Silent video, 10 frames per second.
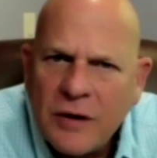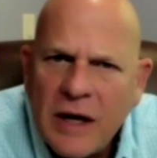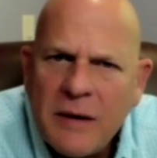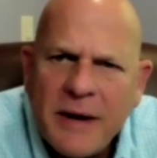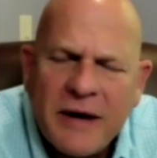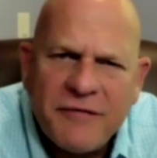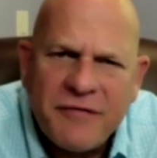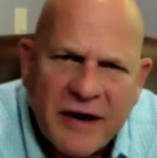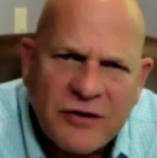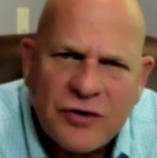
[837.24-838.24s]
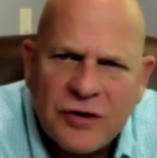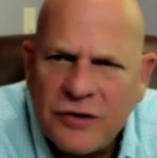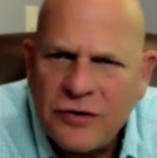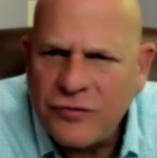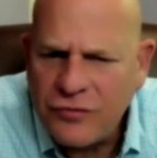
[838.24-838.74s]
any
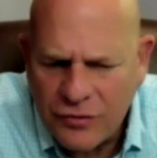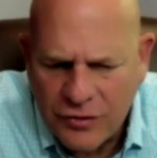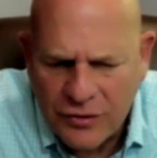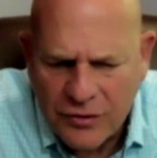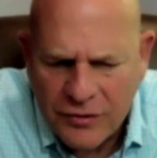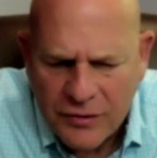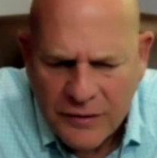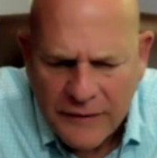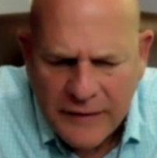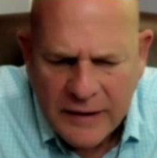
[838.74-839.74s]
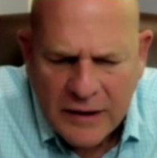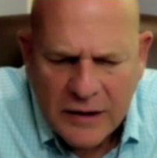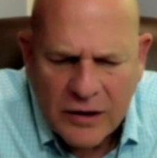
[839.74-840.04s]
infections or you